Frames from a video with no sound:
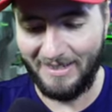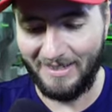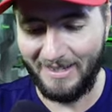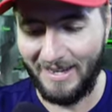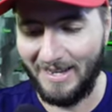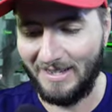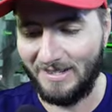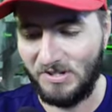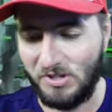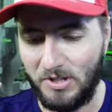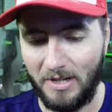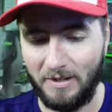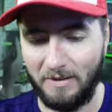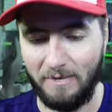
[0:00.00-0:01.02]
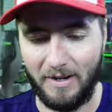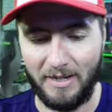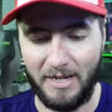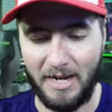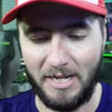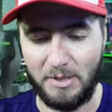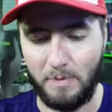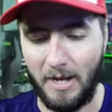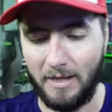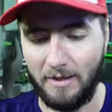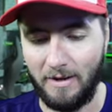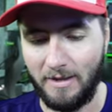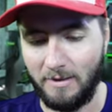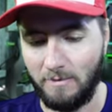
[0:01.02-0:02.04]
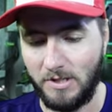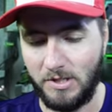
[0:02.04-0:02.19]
Yeah, still very nice Poliwrath. And we